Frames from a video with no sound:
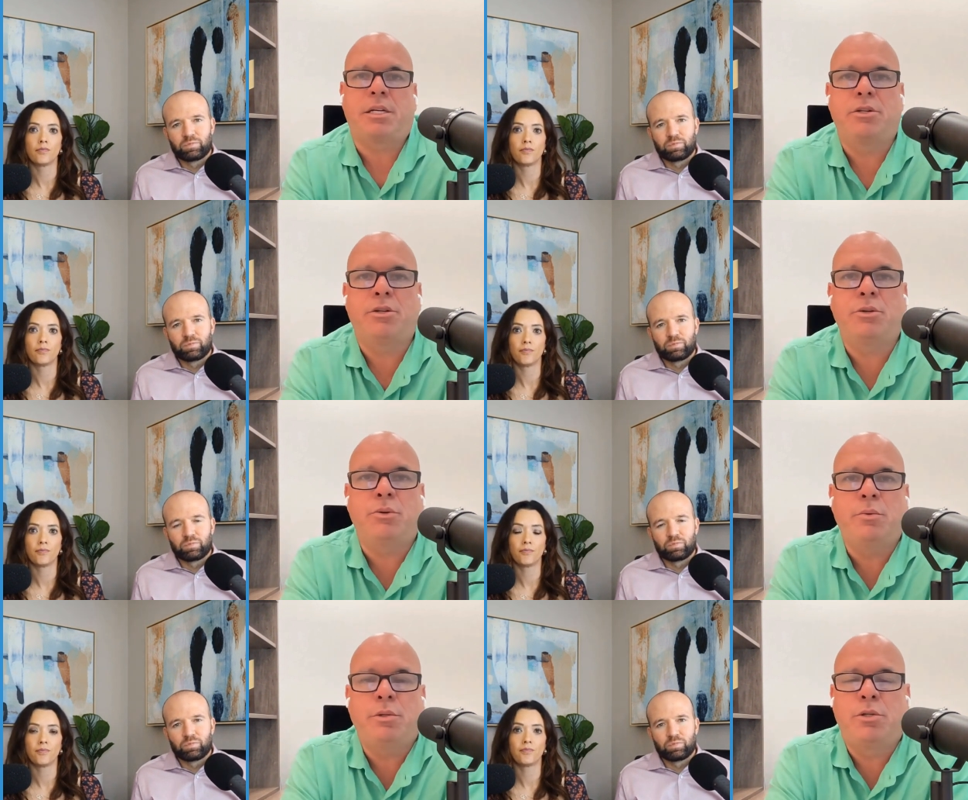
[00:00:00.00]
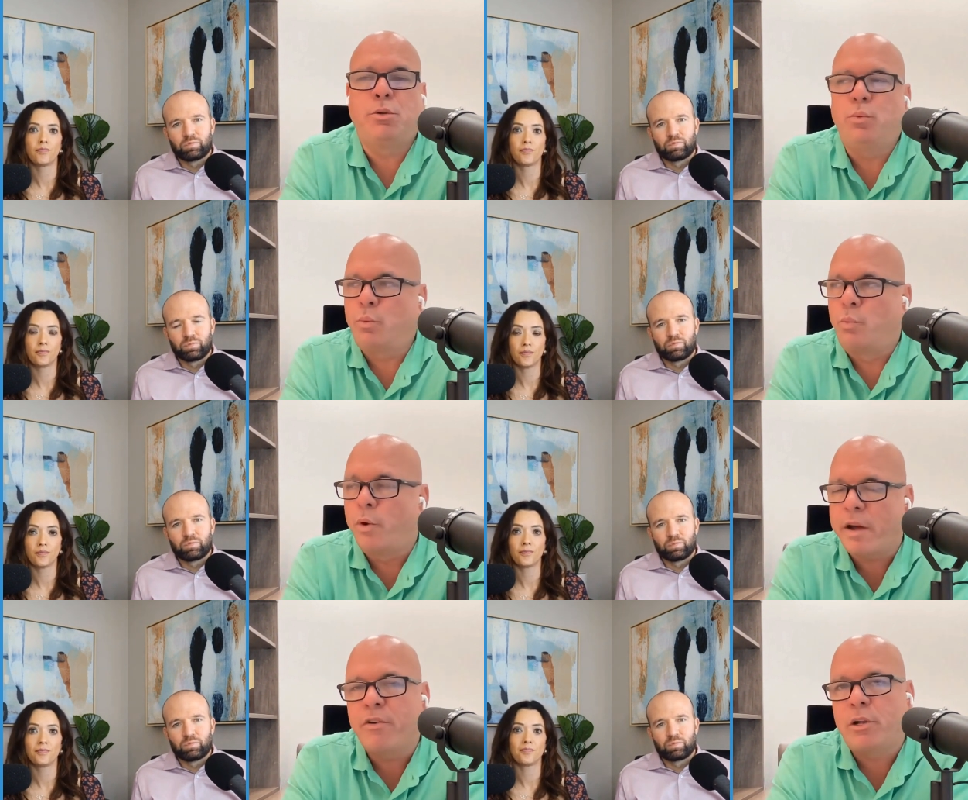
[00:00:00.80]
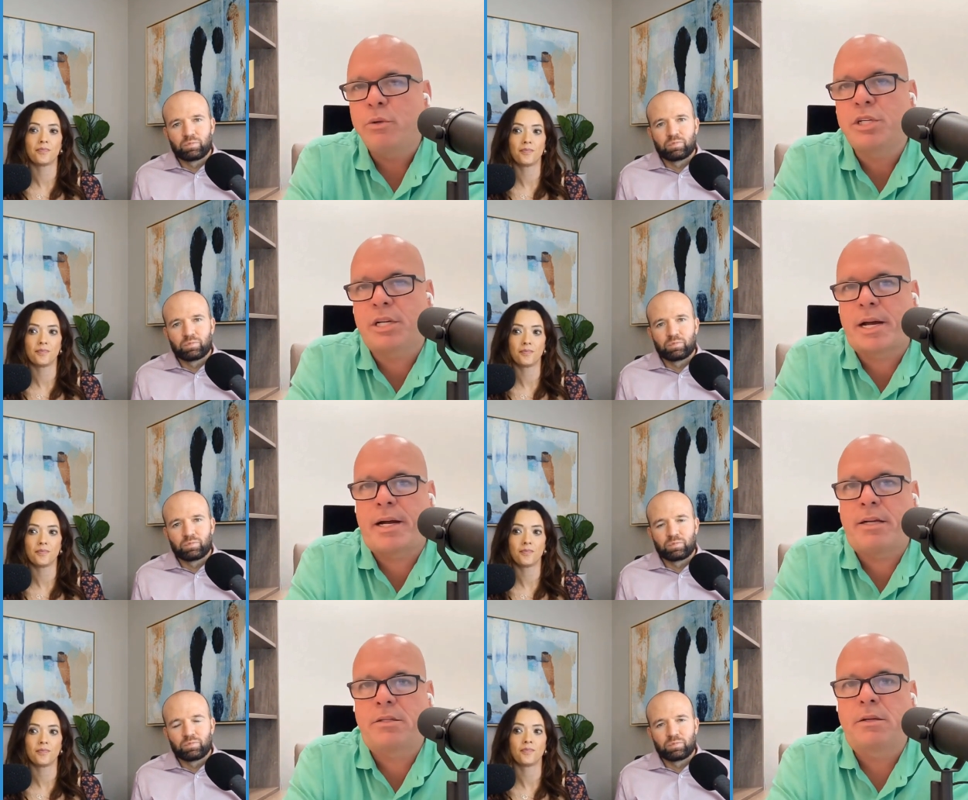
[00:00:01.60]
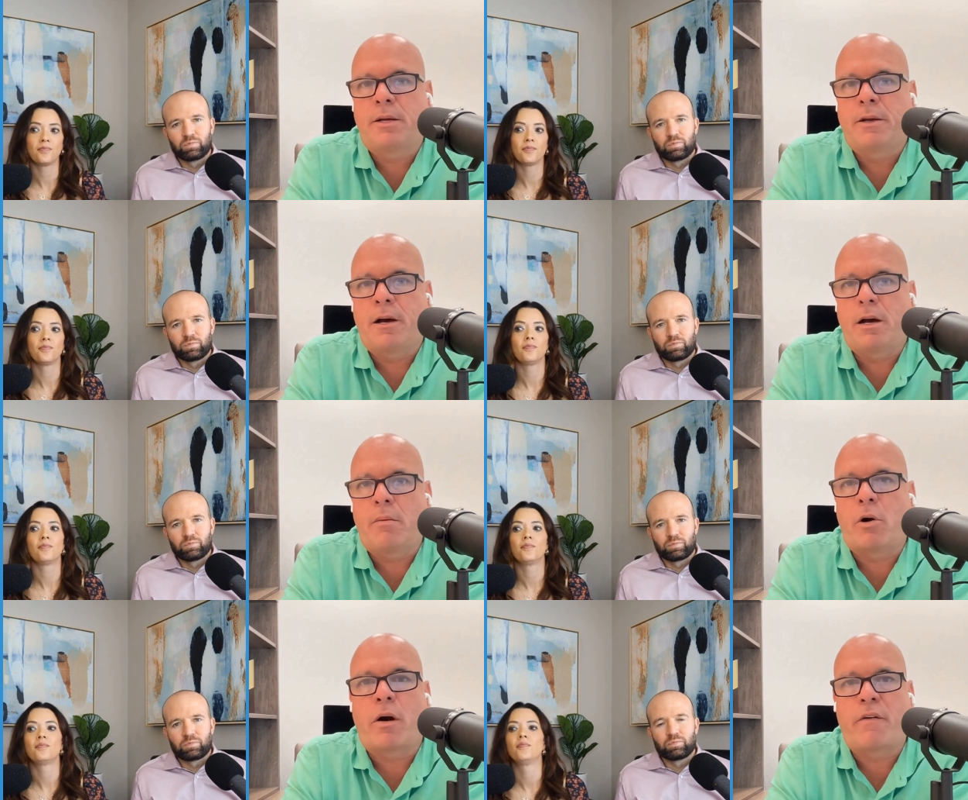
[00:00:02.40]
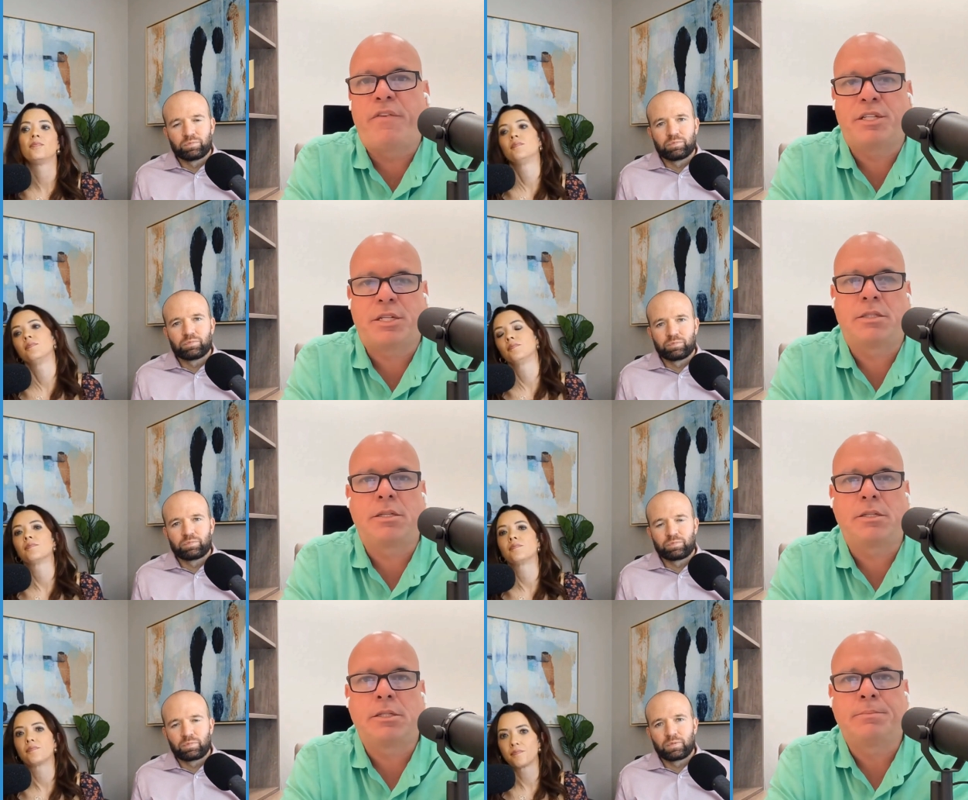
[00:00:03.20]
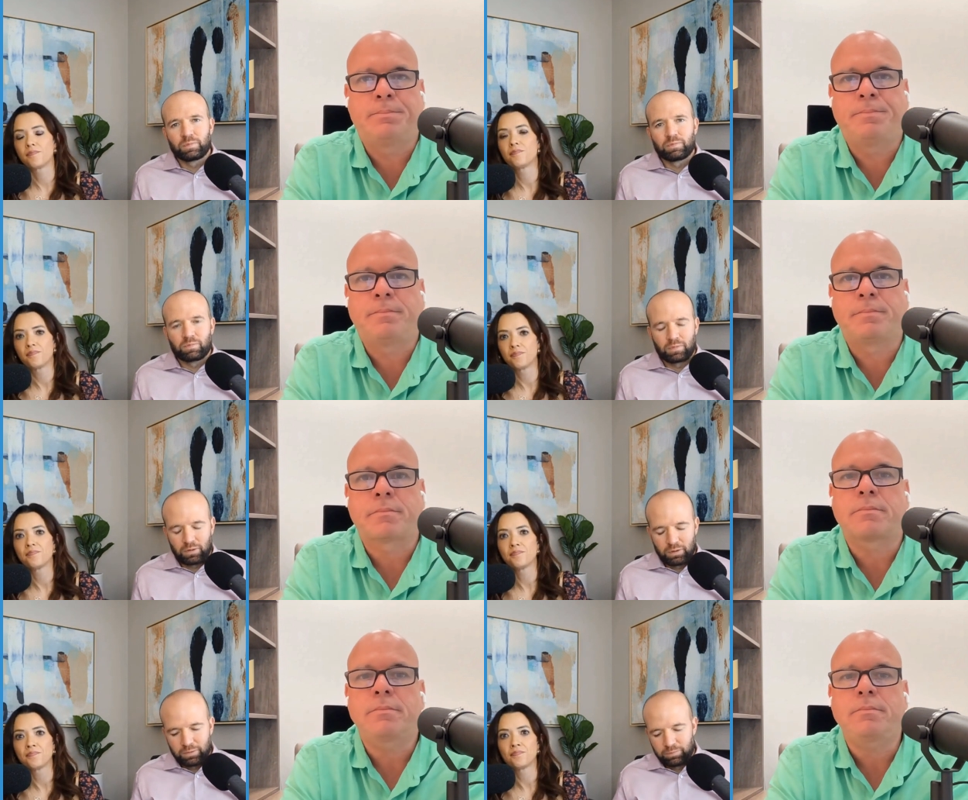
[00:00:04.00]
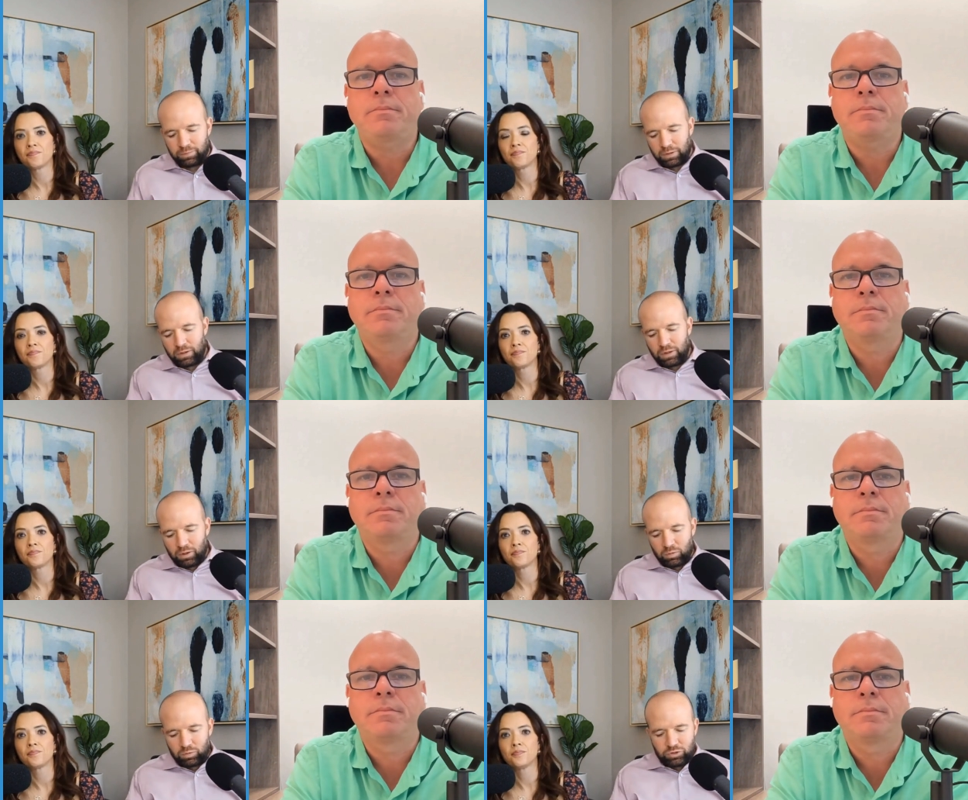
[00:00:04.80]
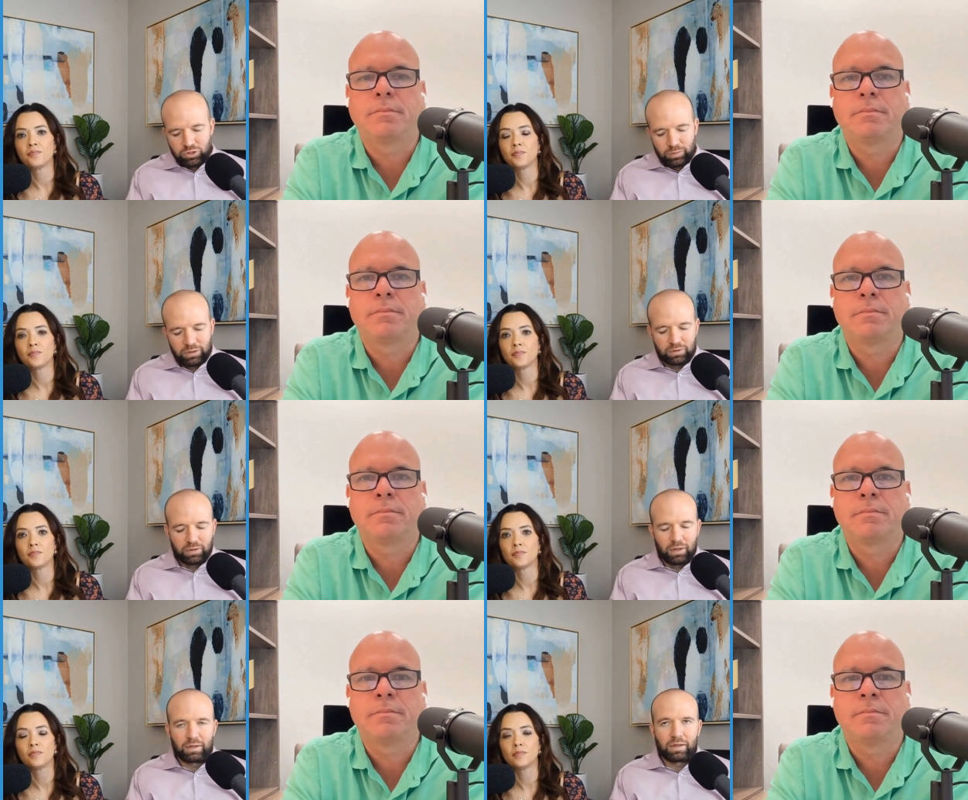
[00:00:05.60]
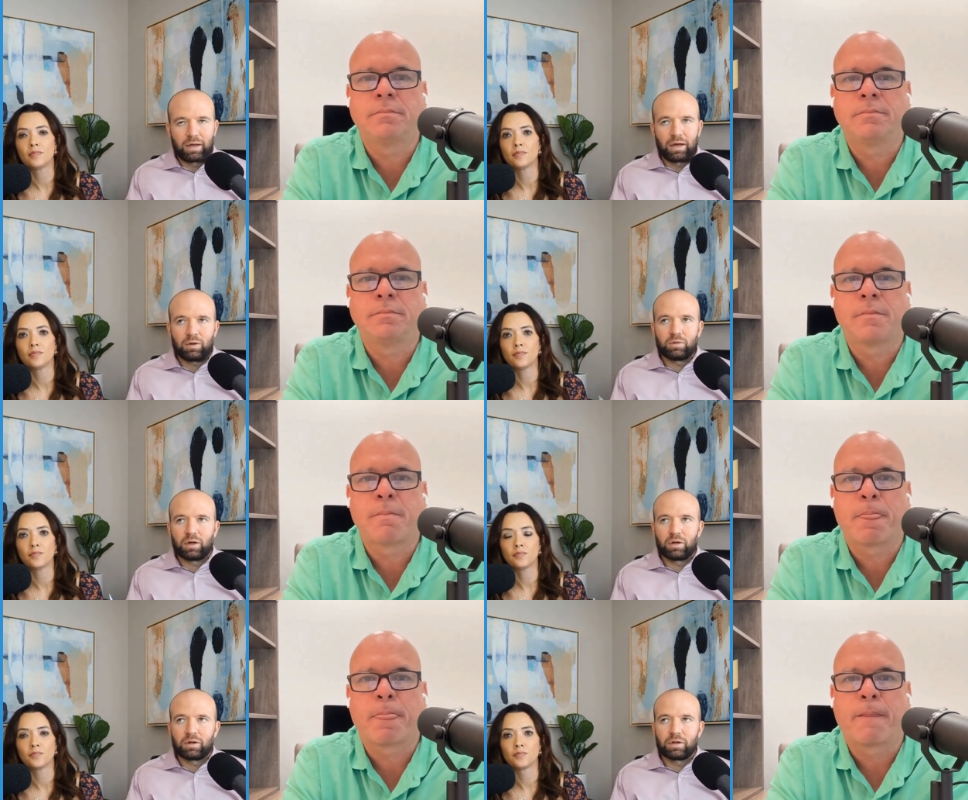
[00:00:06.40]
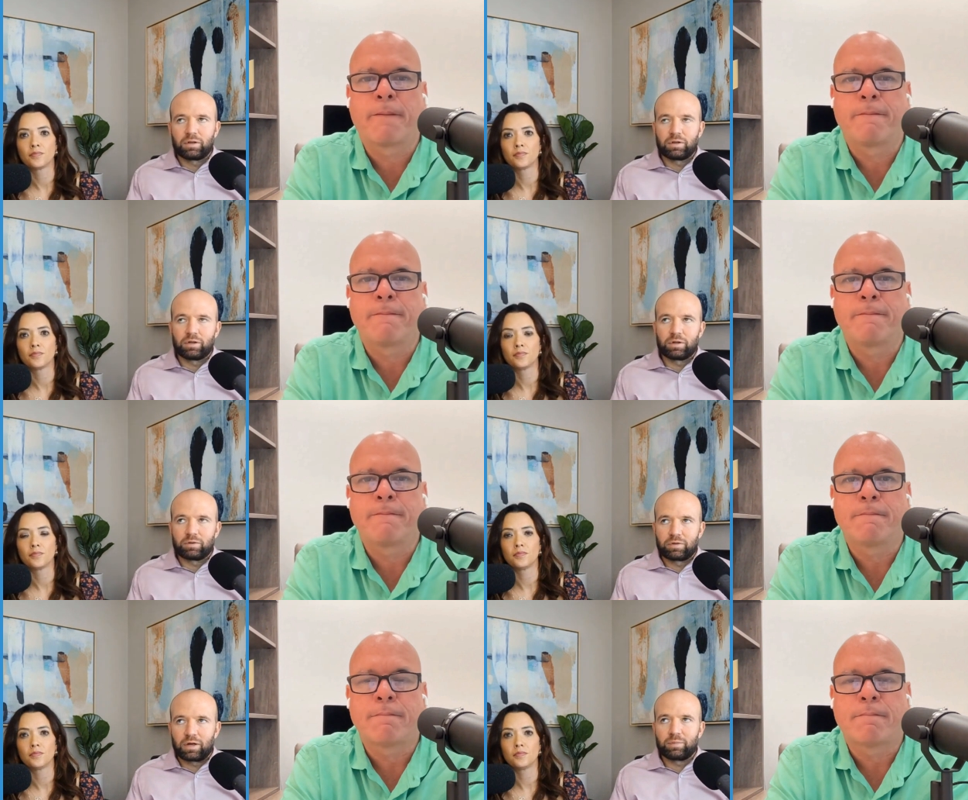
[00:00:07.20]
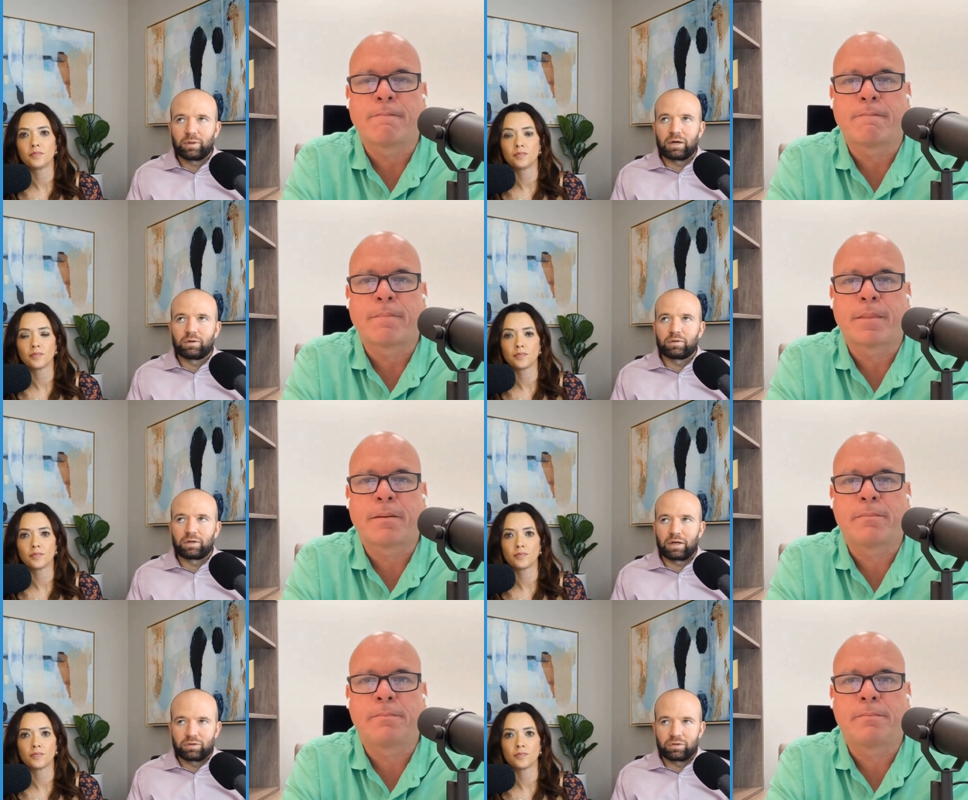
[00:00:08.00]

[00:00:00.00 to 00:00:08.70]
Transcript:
Speaker 1: can do to revolutionize um, our efficiencies.
Speaker 2: Yeah. Jimmy, how long, you know, you talked about kind of